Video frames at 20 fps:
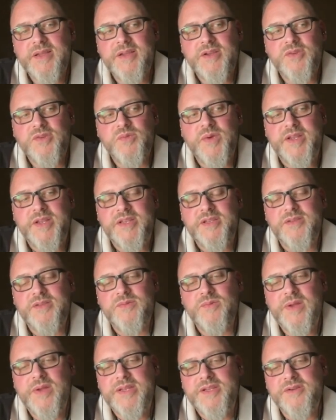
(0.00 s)

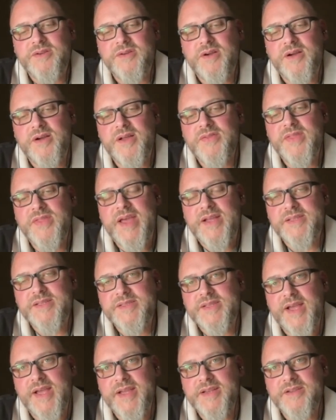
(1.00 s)
When you're on that
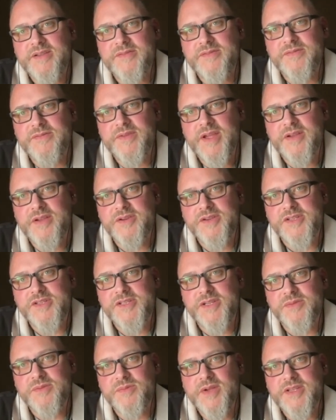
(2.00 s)
side of
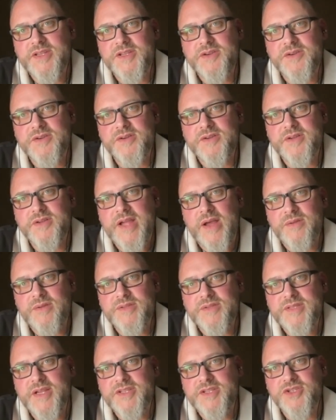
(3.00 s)
energy, when you're
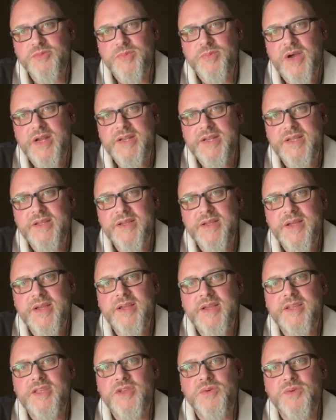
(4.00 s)
outside your body,
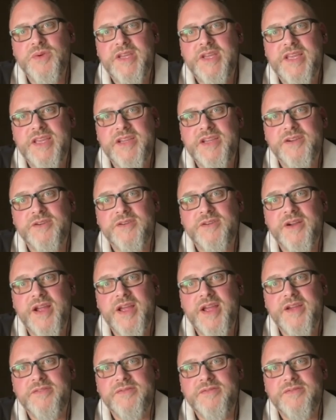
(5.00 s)
you hear
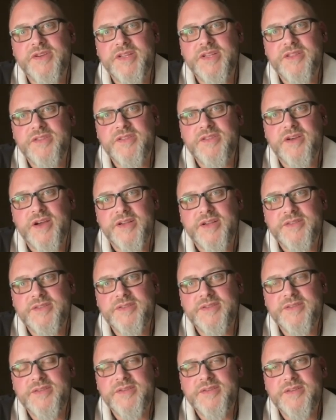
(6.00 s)
every thought
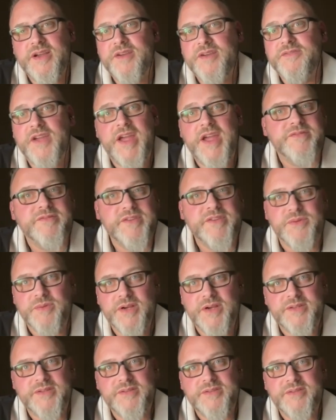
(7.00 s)
of everyone.